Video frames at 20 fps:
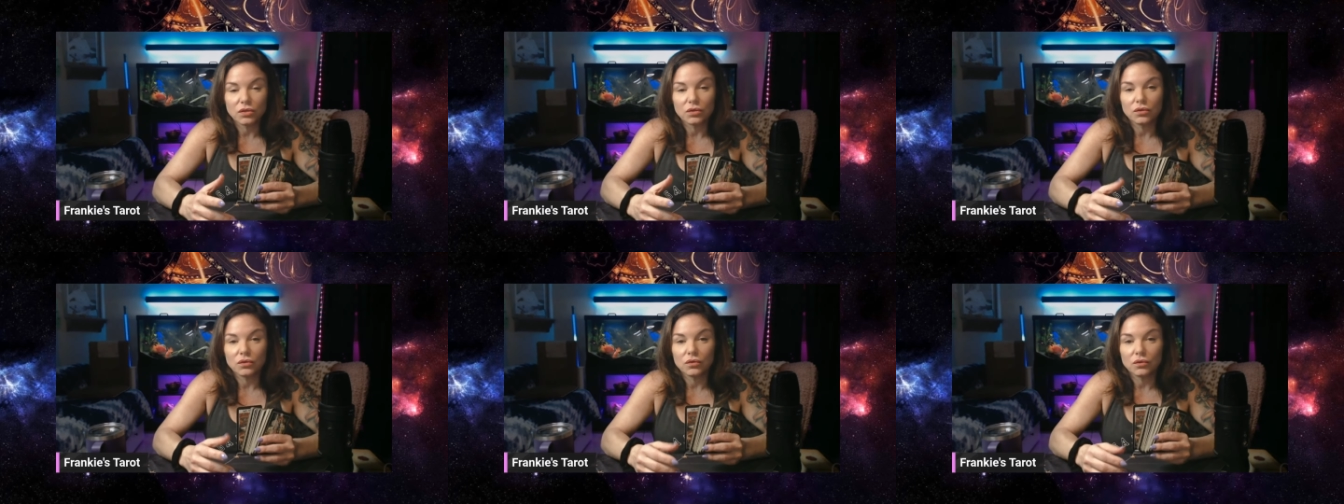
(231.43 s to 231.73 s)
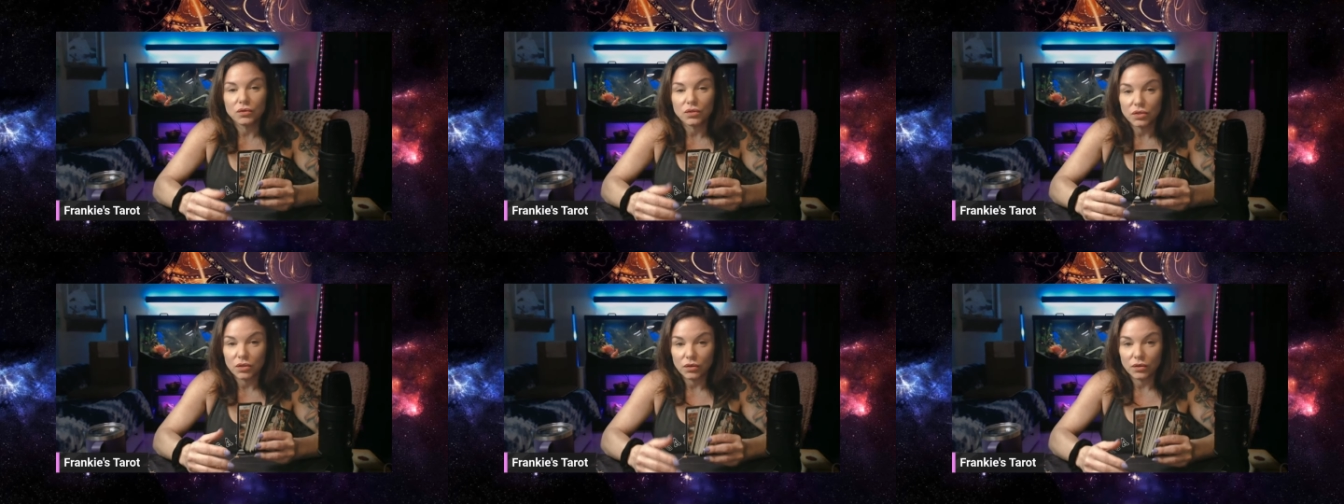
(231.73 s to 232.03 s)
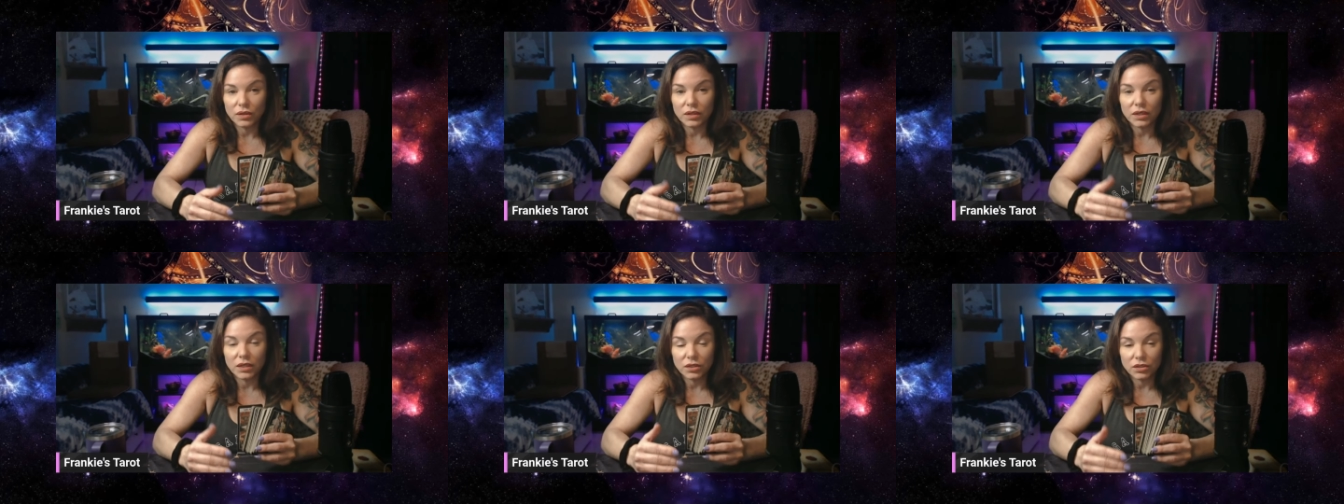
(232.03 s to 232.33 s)
to
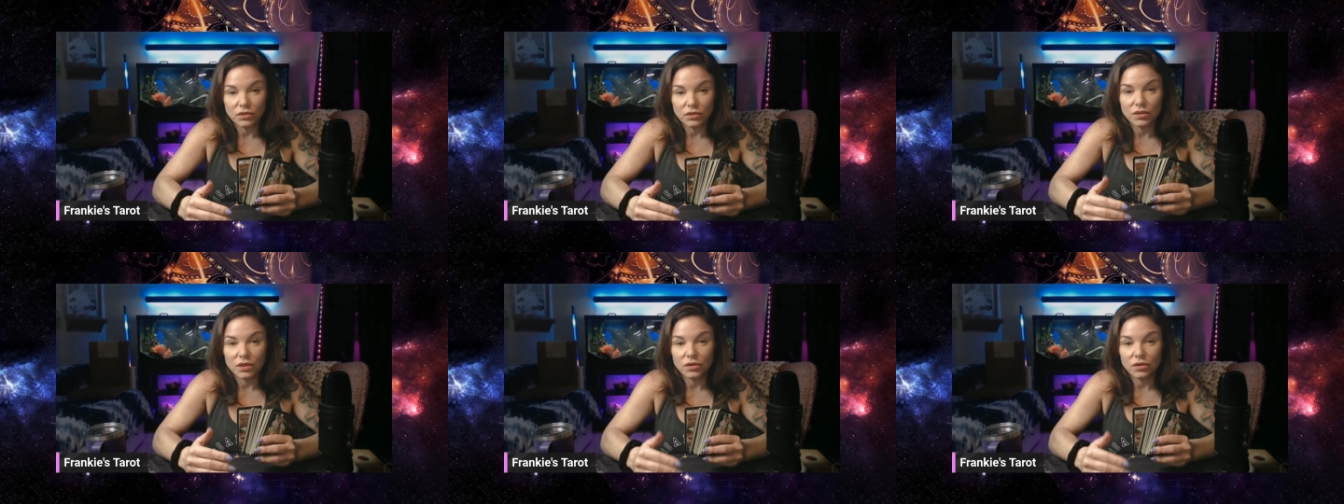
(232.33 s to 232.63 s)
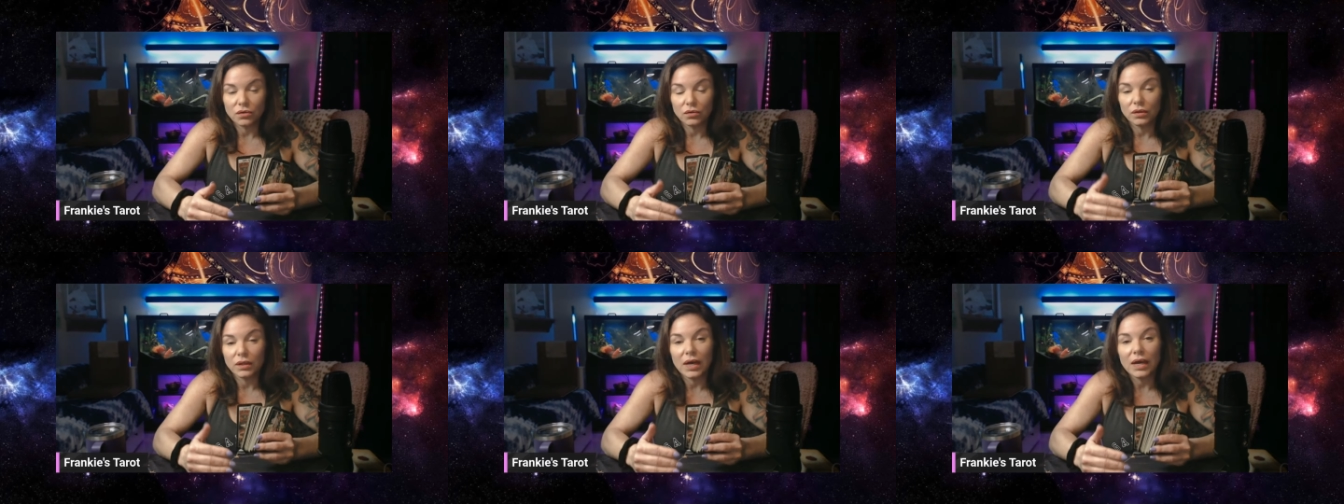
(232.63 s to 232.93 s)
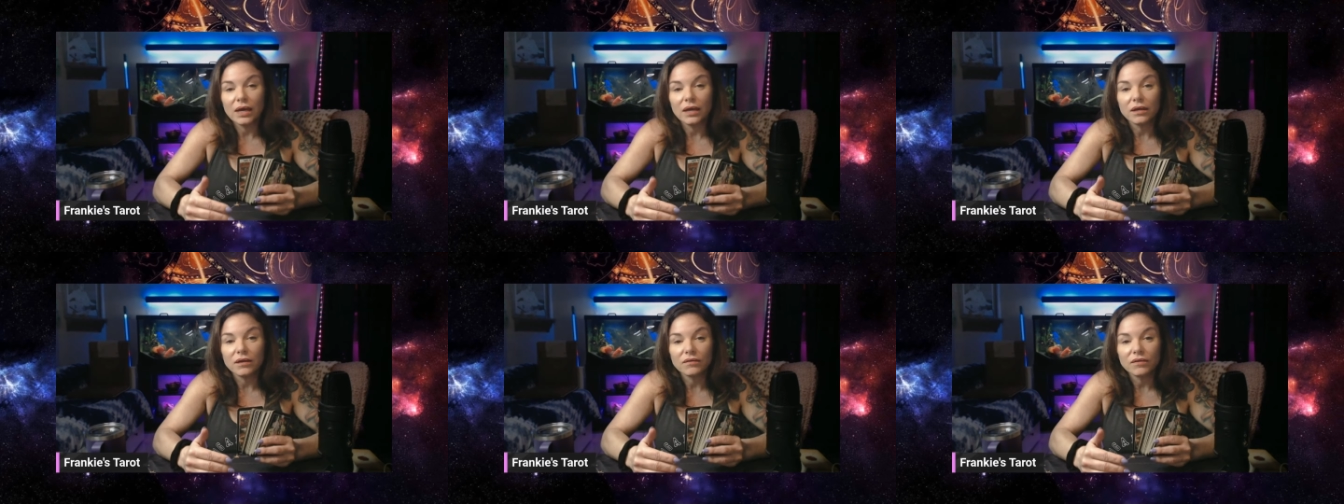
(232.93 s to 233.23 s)
certain issues in your
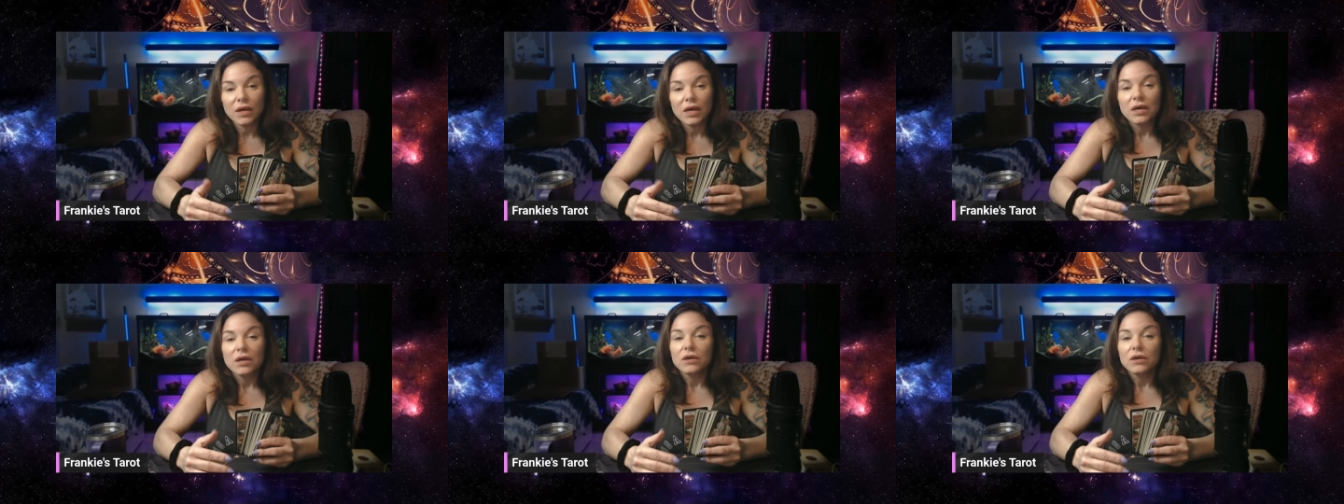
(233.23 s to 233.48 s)
life,